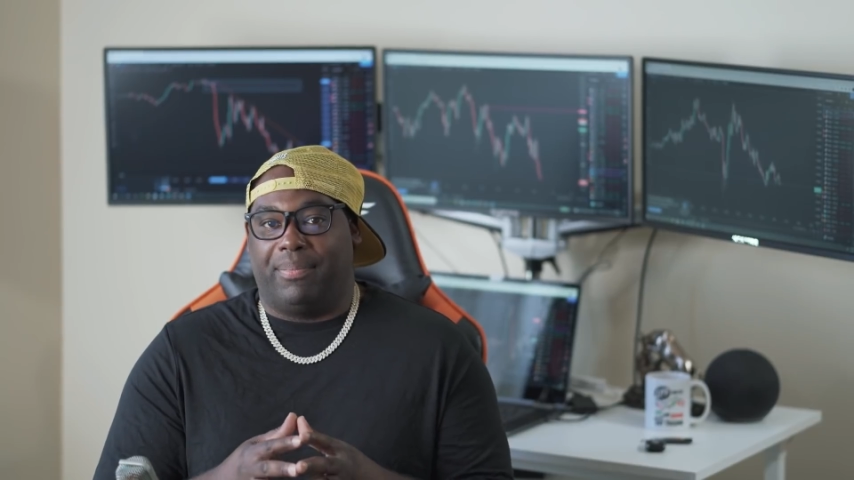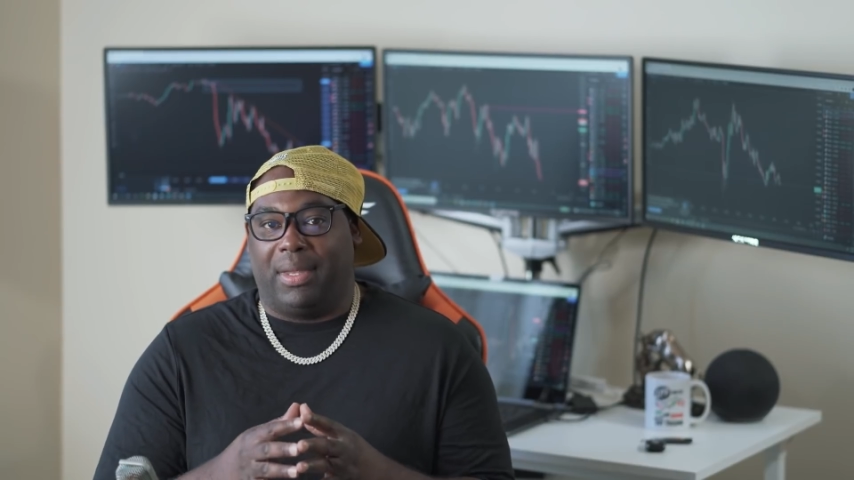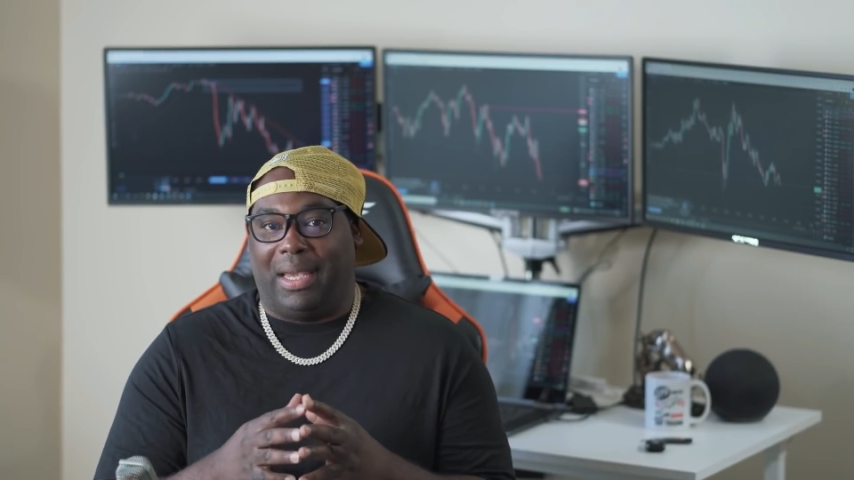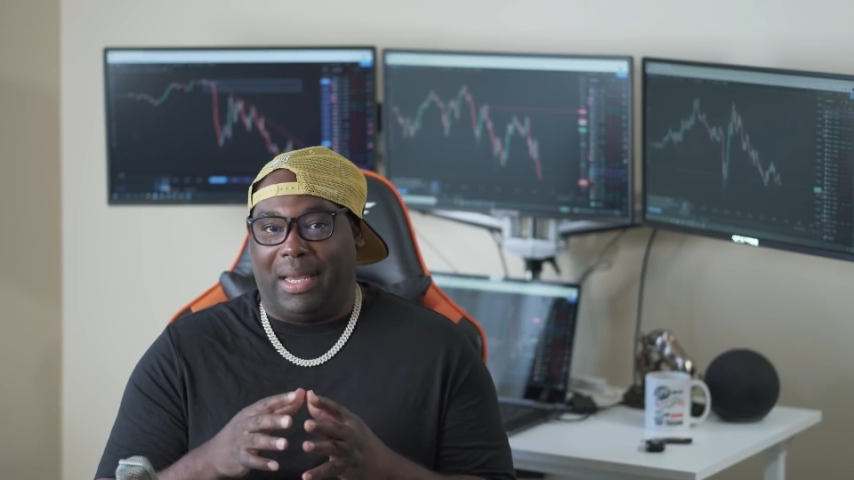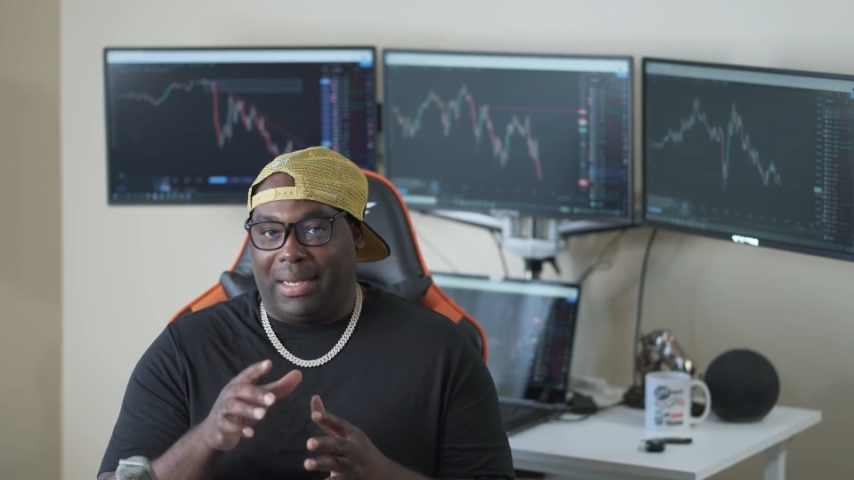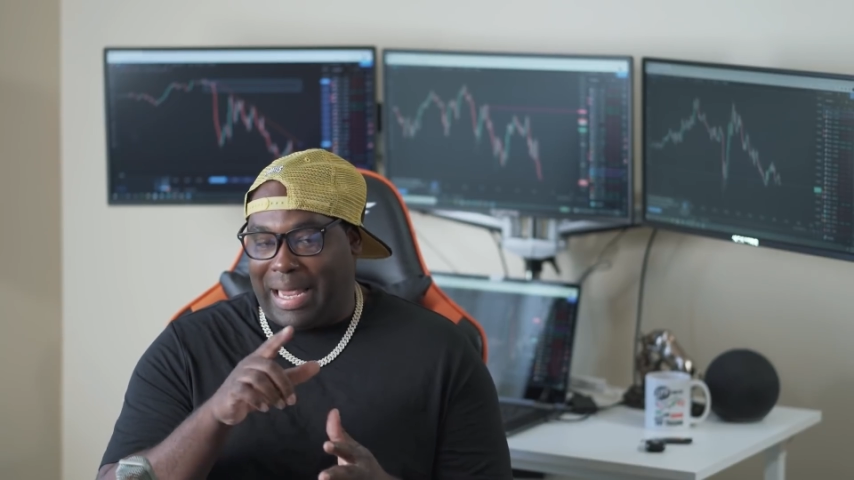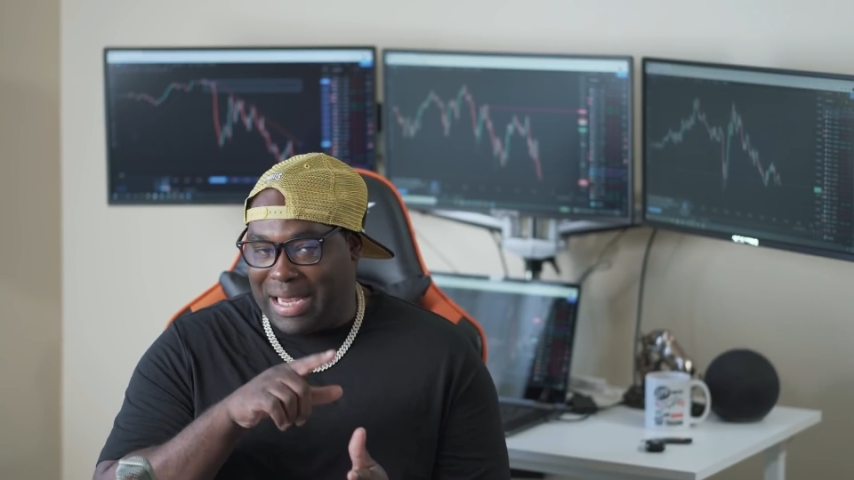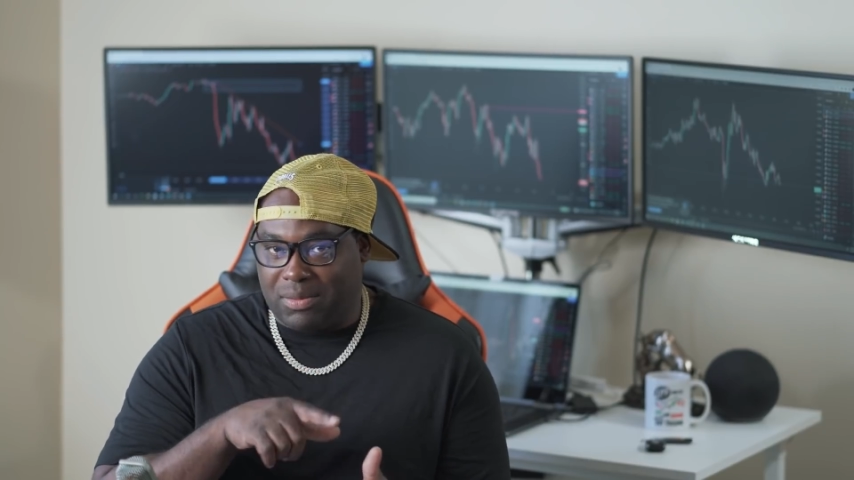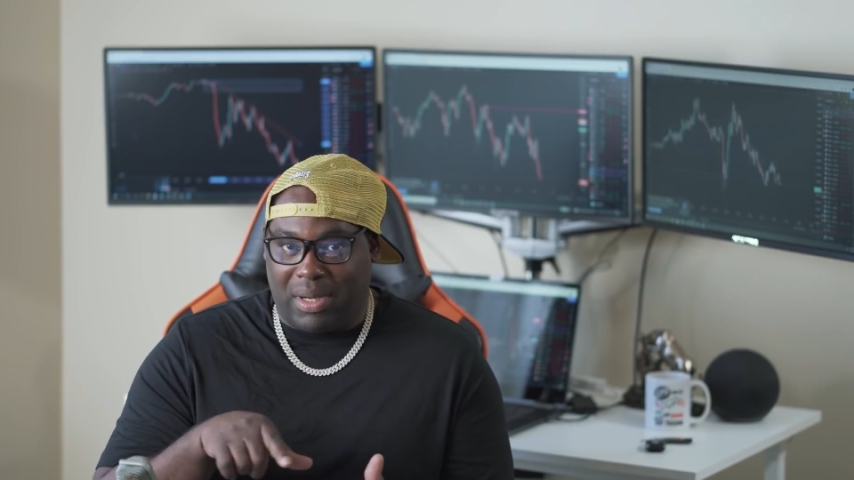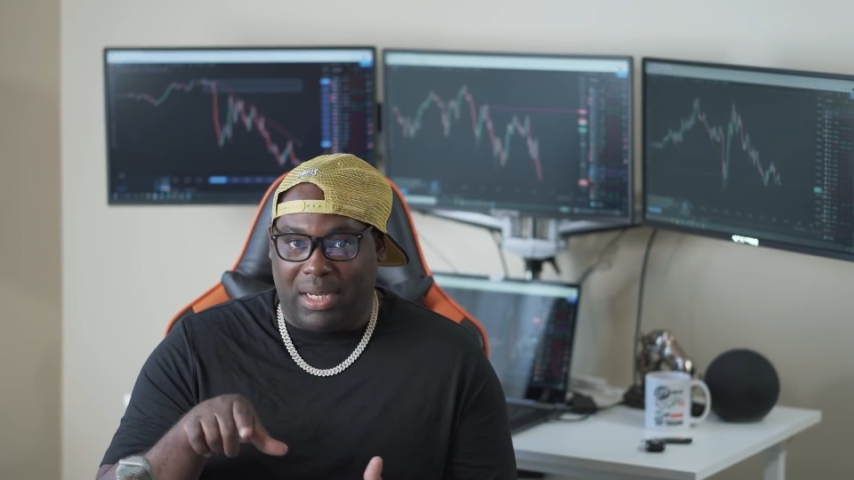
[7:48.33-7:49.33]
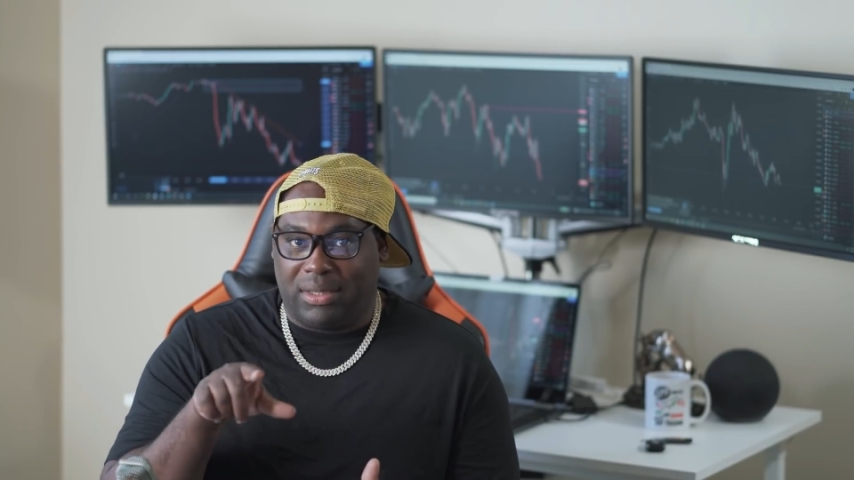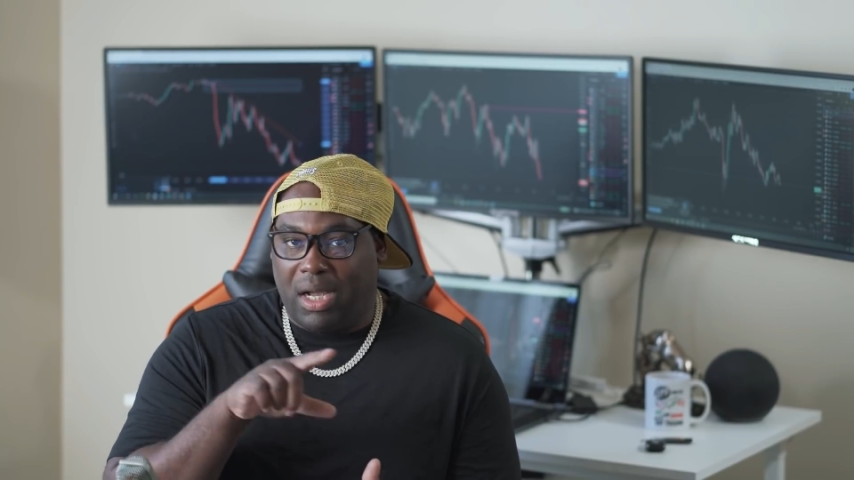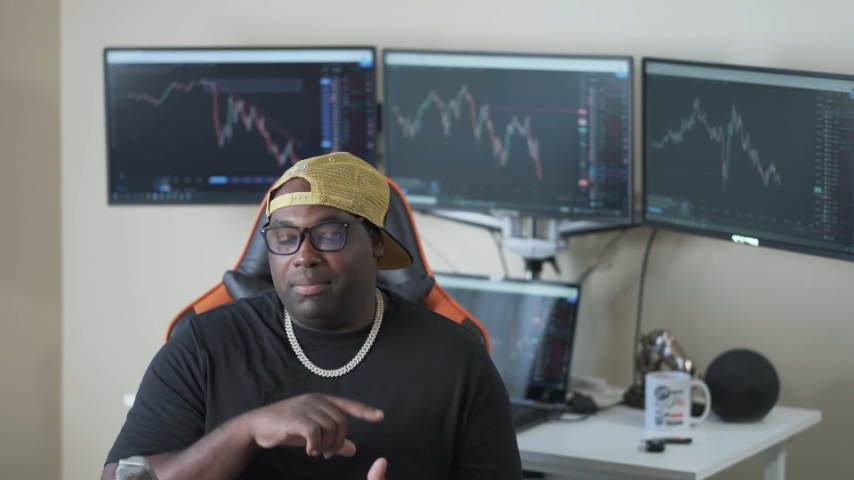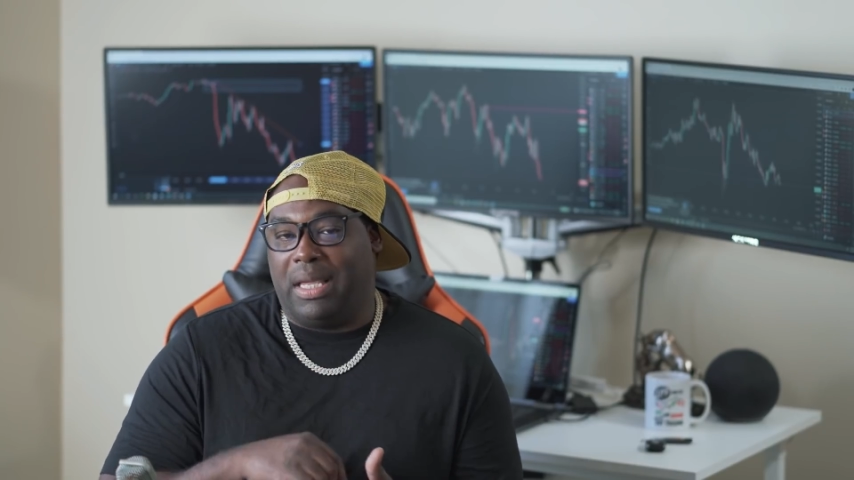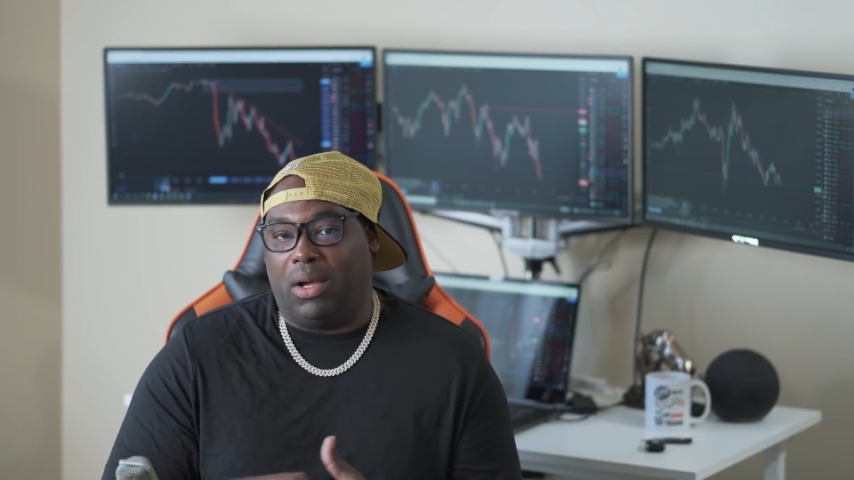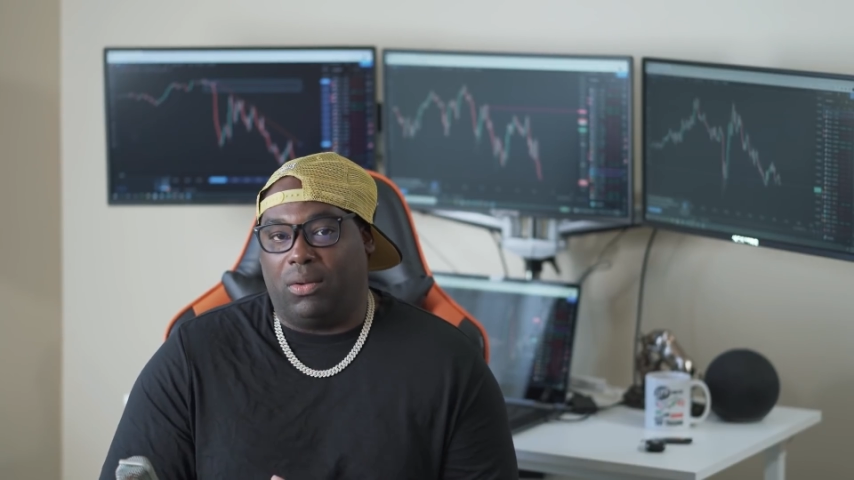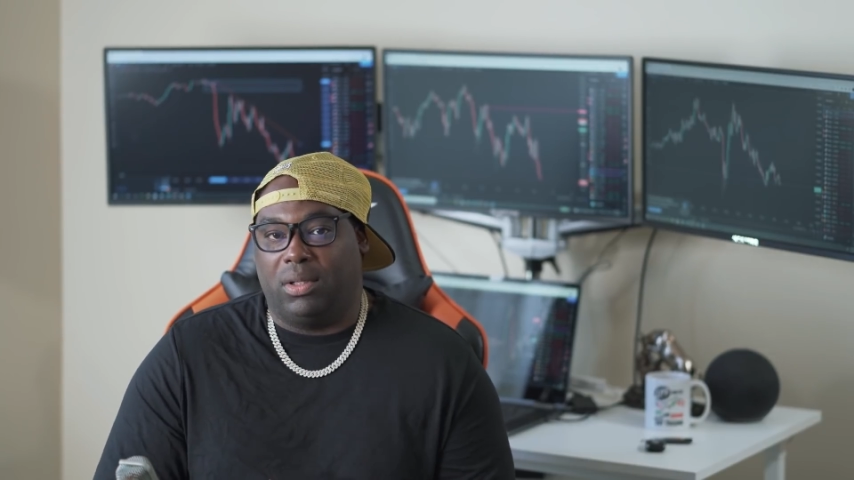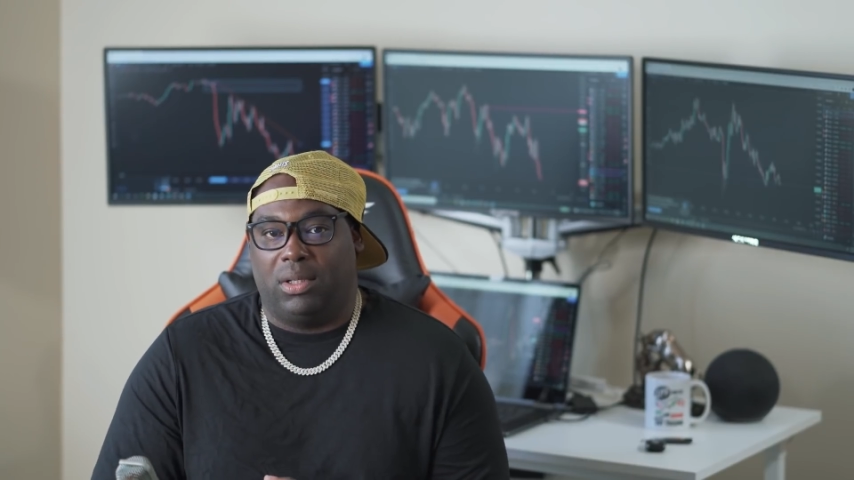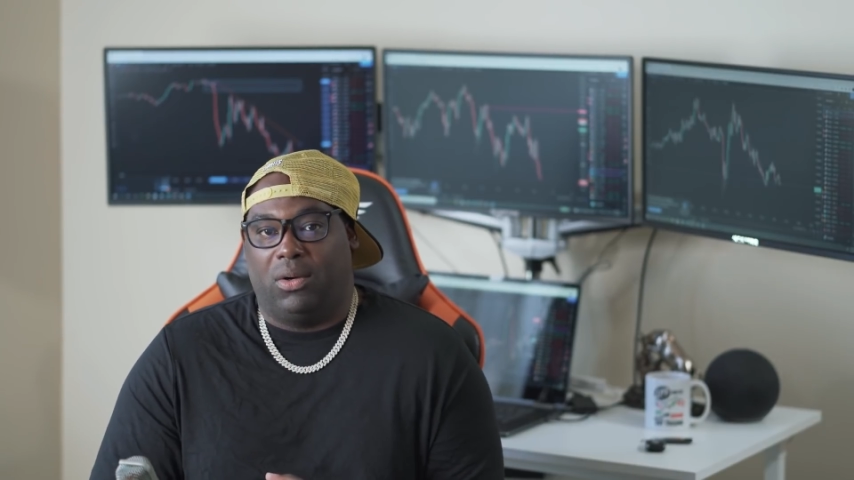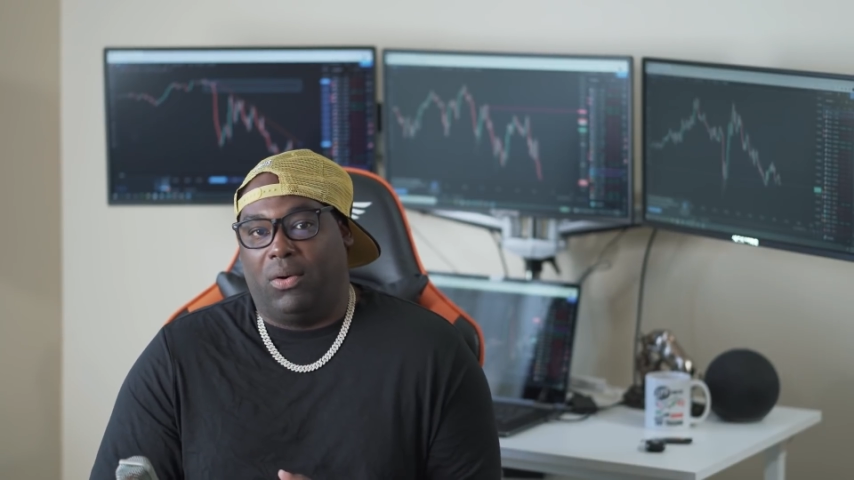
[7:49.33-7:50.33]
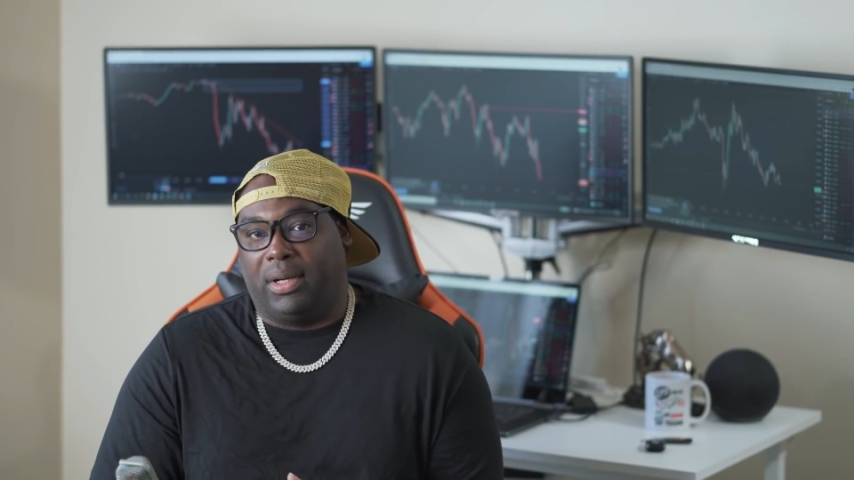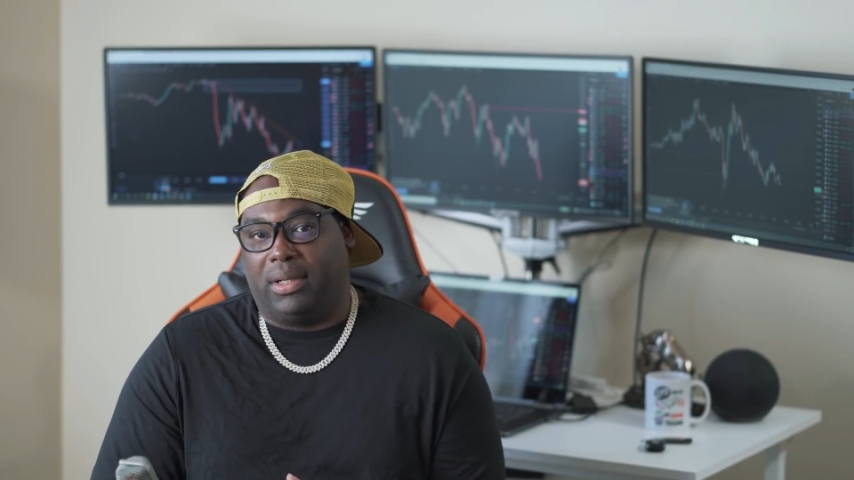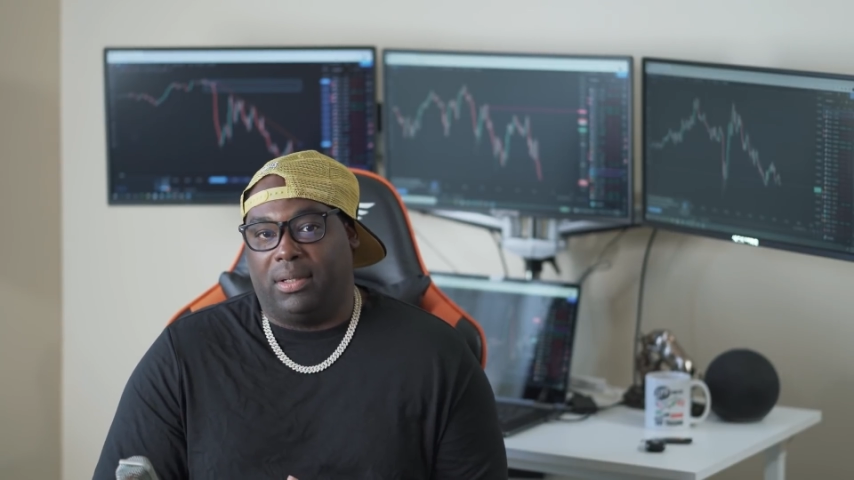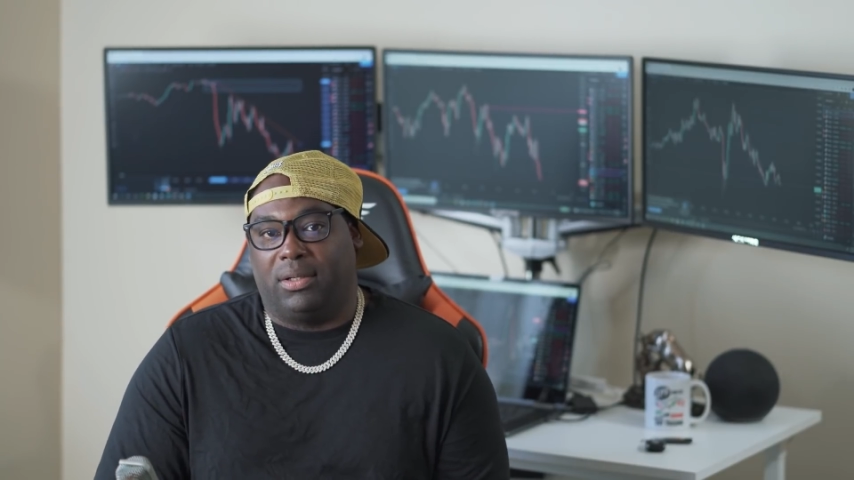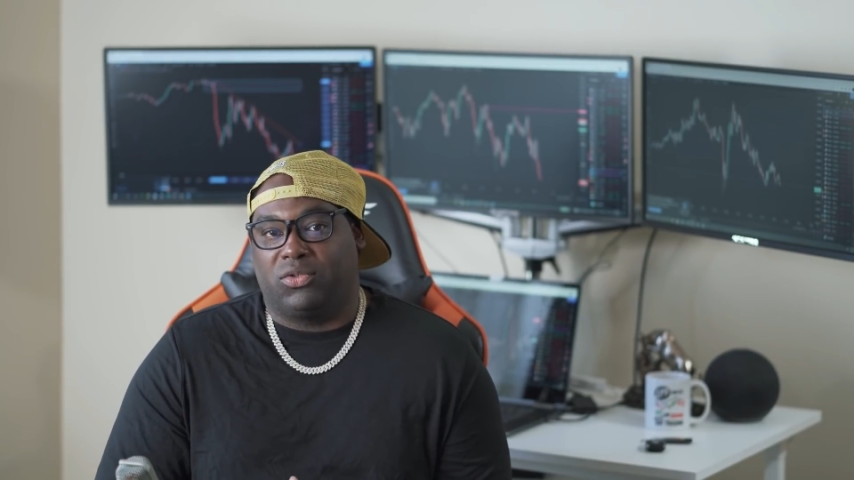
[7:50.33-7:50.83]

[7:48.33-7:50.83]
and it has my thumbnail on it,